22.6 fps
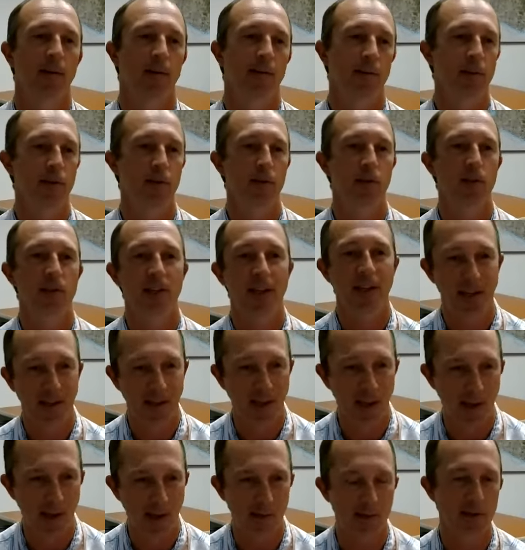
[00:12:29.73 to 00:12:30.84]
These are just
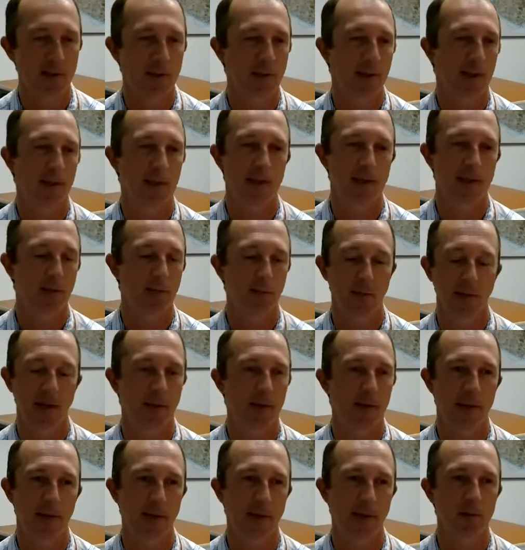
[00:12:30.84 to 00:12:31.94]
indicators. That doesn't mean
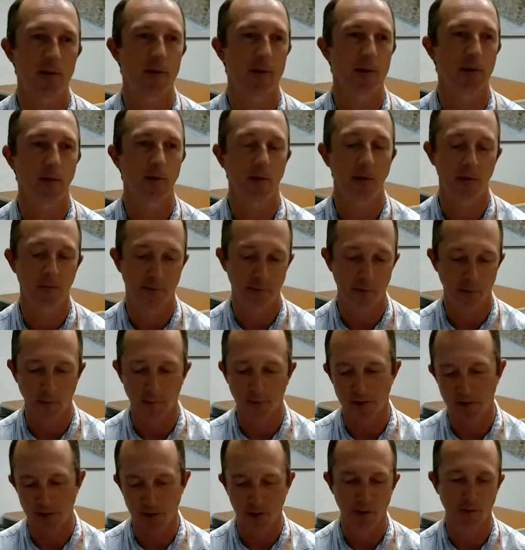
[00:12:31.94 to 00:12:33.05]
that there was a formal
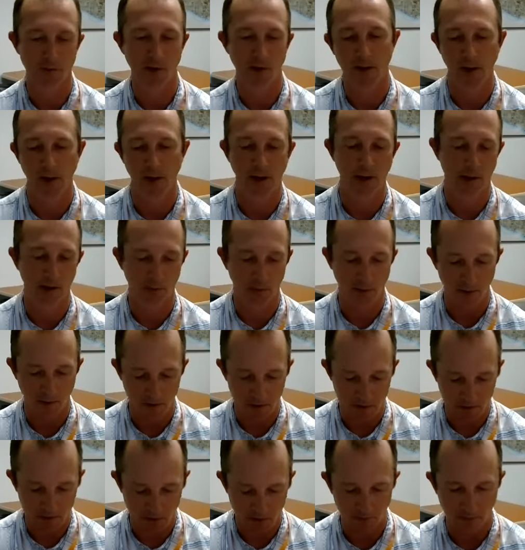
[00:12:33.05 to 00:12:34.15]
survey done and
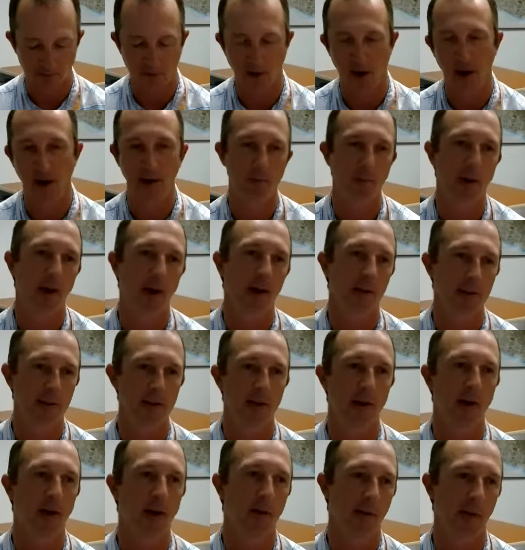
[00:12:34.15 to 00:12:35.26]
there's defined wetlands
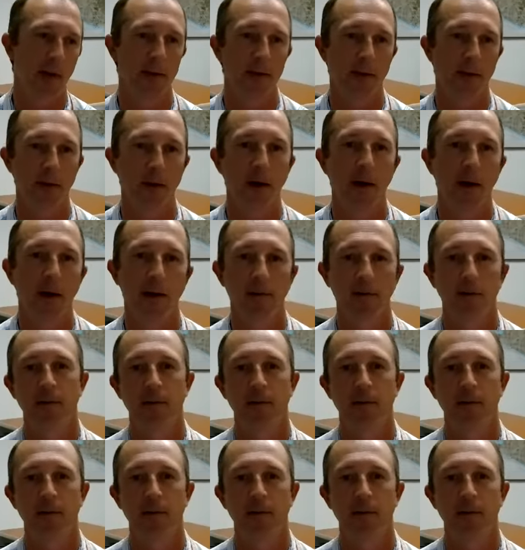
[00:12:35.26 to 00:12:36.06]
on that lot.